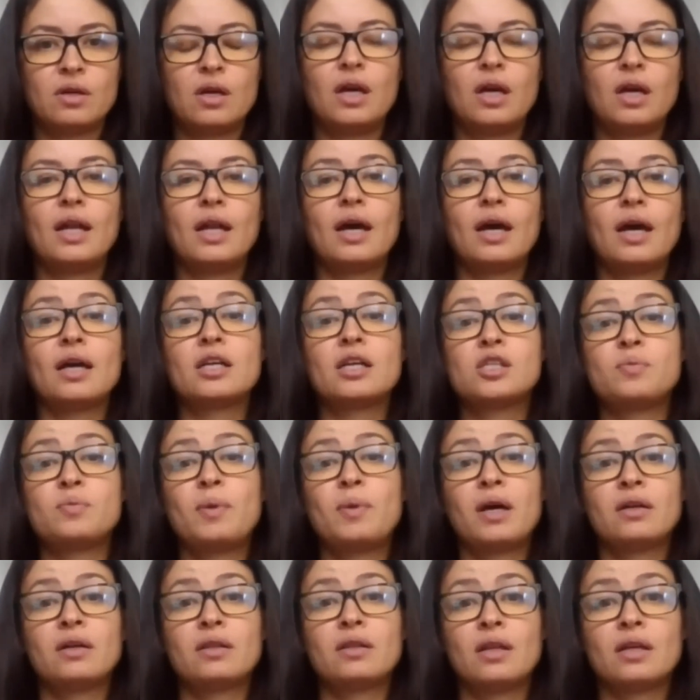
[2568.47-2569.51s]
And I
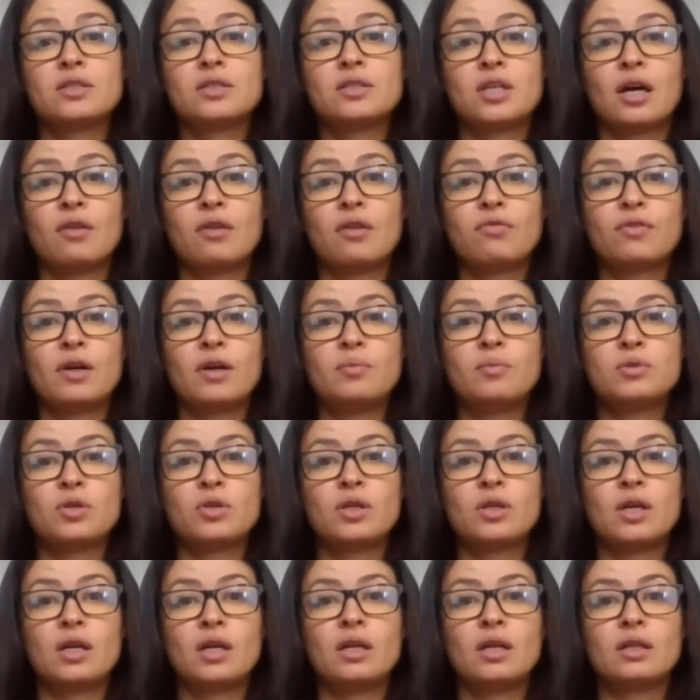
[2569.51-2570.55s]
expect in that time frame to
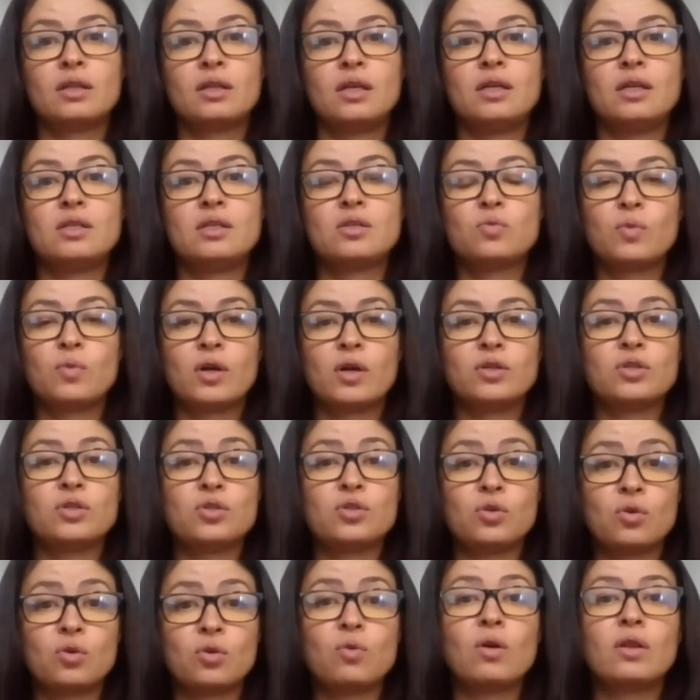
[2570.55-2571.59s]
get at least 1 to
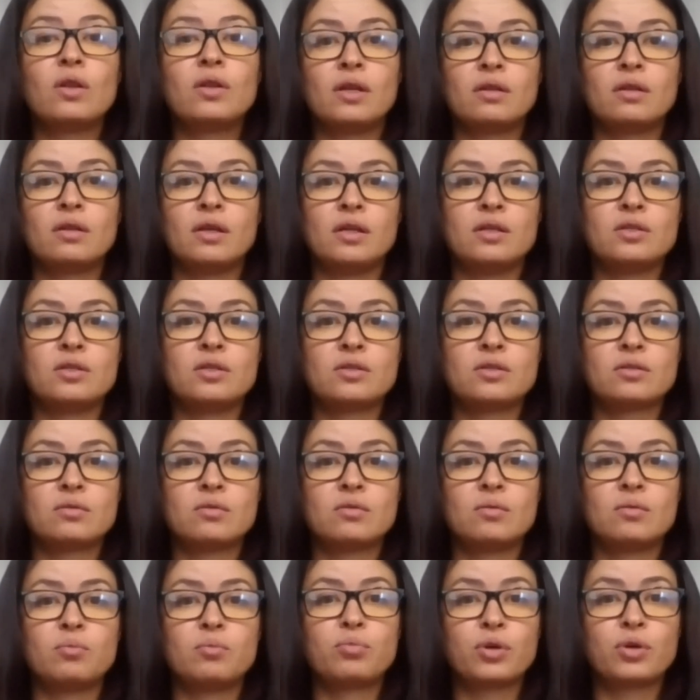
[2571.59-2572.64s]
2 quality leads
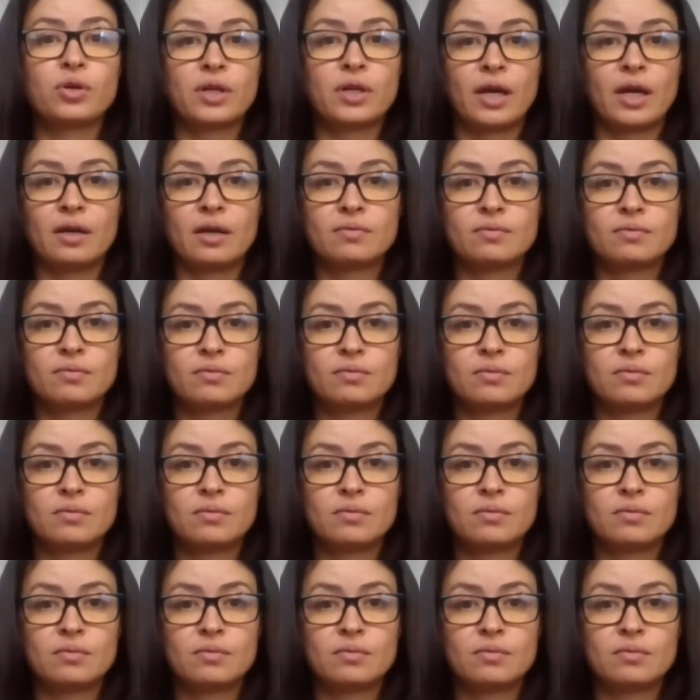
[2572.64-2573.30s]
per day.